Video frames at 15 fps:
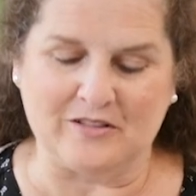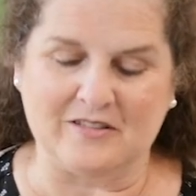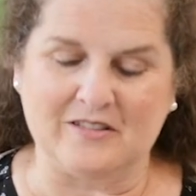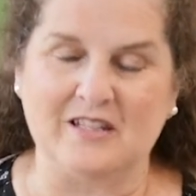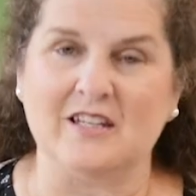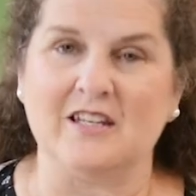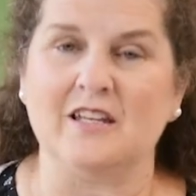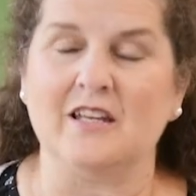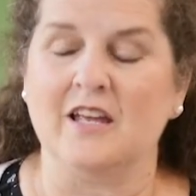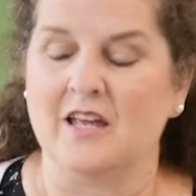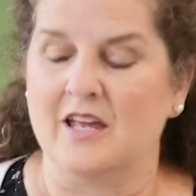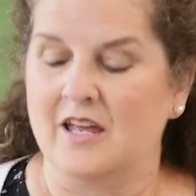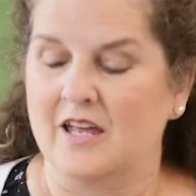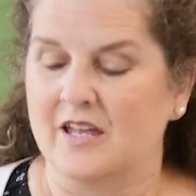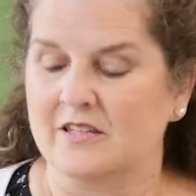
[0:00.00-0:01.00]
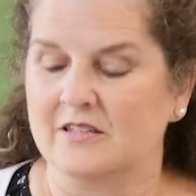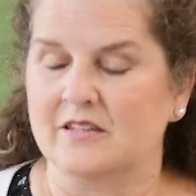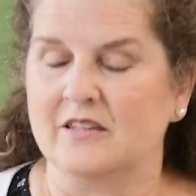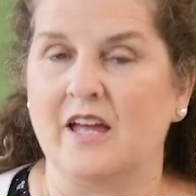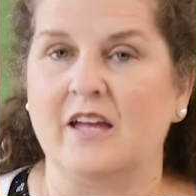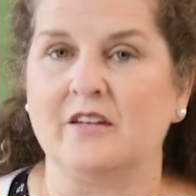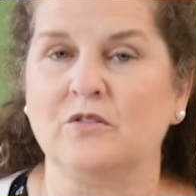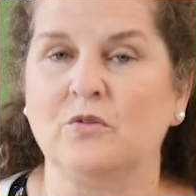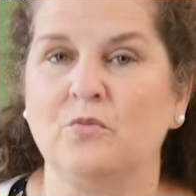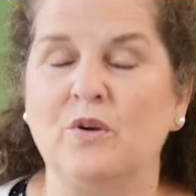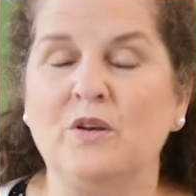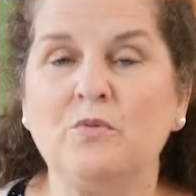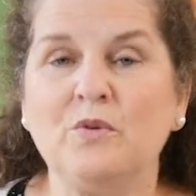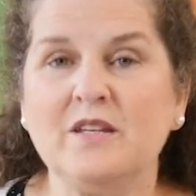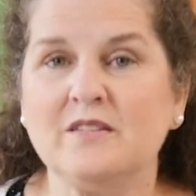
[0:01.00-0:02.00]
see is that
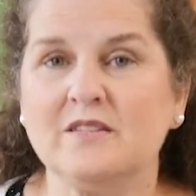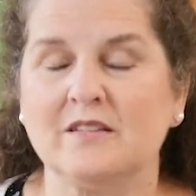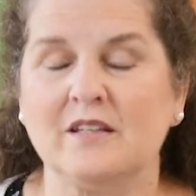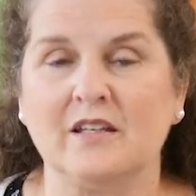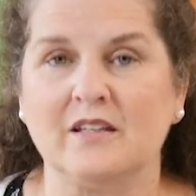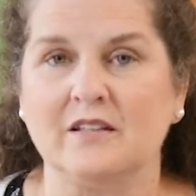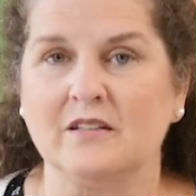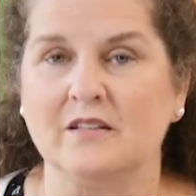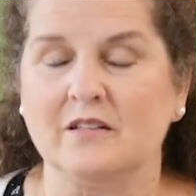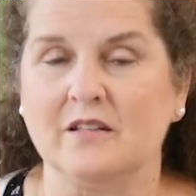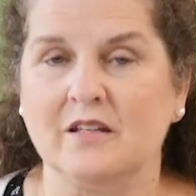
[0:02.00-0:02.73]
when we sin,